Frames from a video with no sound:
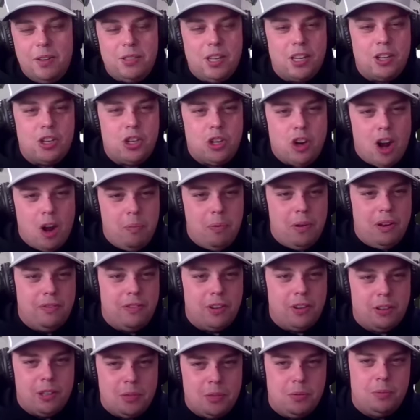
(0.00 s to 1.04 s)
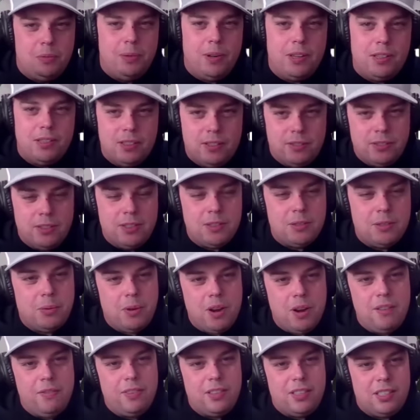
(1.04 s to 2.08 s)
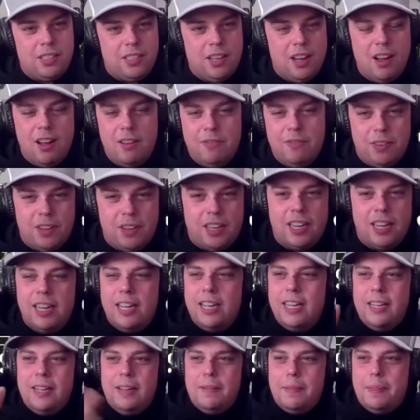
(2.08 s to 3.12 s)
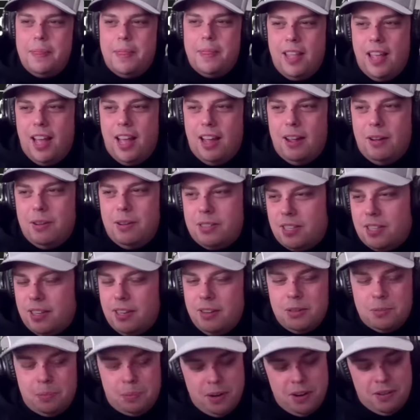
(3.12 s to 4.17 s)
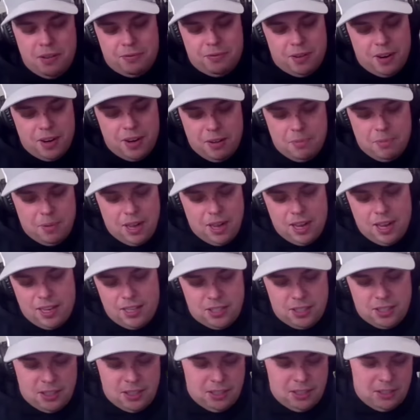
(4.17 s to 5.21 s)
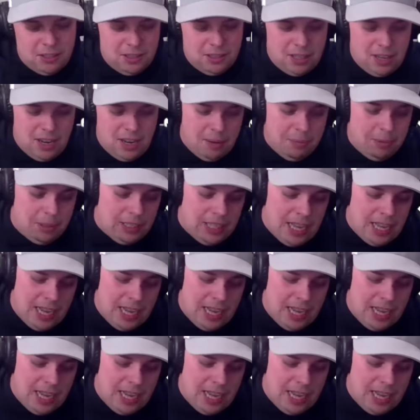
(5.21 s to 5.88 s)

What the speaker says: like shopping for Christmas presents for his wife and stuff. Yeah. And yeah, it was pretty funny, man. So I'm glad